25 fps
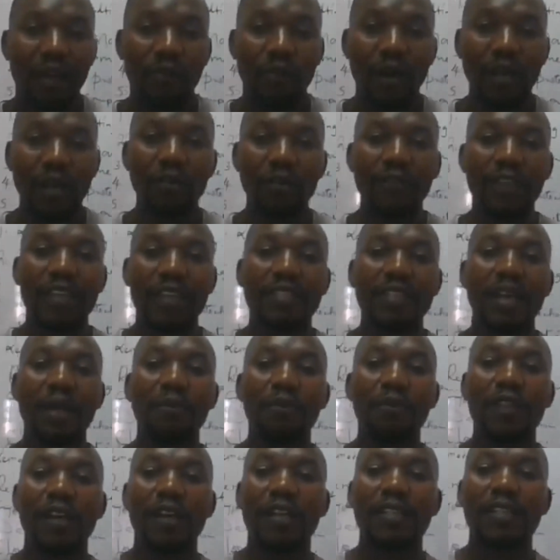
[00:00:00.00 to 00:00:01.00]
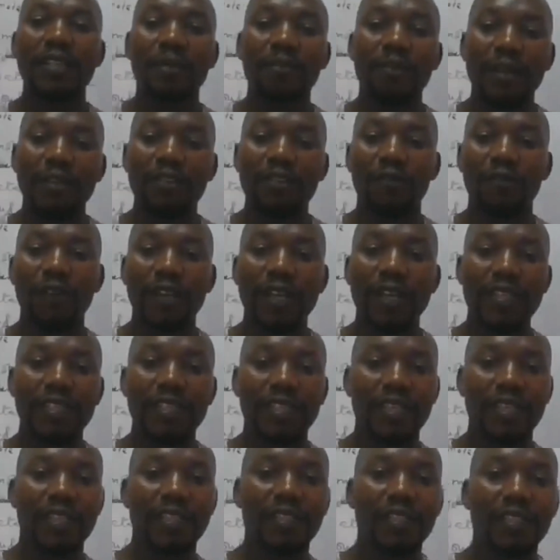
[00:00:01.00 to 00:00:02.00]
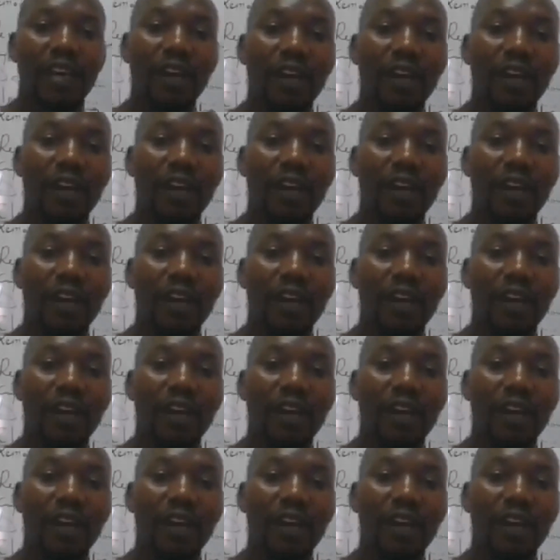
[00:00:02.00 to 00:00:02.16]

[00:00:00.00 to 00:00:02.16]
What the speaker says: One of the examples that has happened of late is